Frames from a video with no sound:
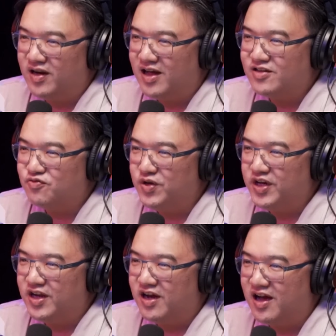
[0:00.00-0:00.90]
last week
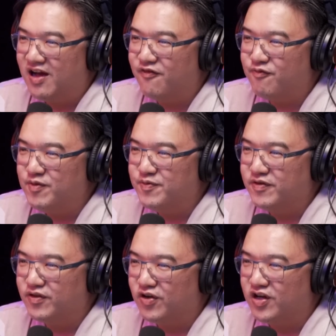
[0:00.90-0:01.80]
and a half, people
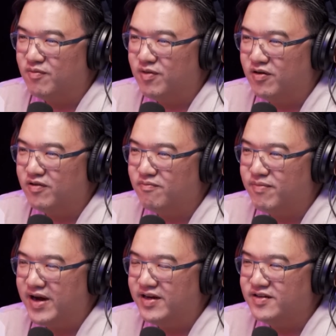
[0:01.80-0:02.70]
are talking about
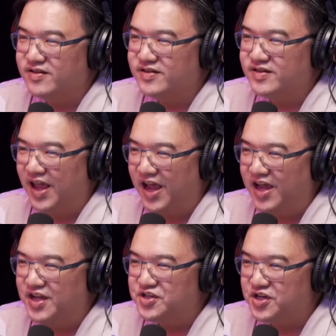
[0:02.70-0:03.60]
Biden's
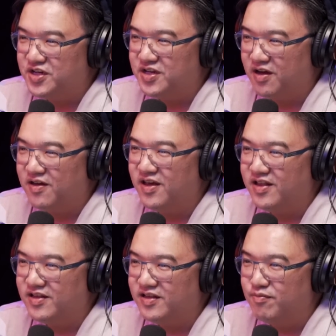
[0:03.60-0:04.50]
age and
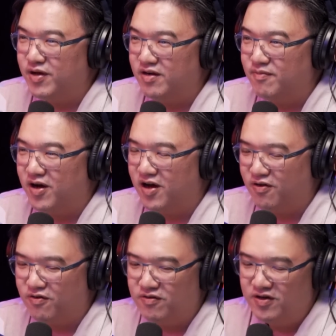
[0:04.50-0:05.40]
the debate about
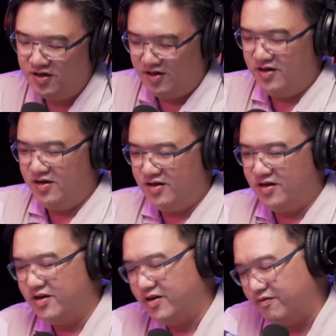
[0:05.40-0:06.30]
how
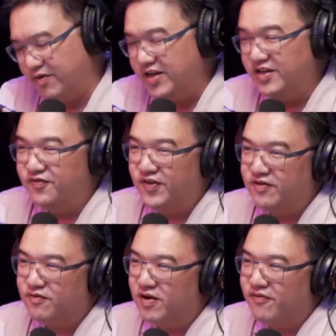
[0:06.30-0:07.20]
whether he's fit
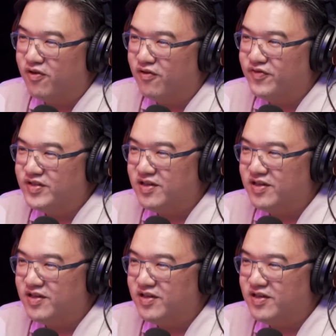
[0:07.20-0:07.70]
to run for office,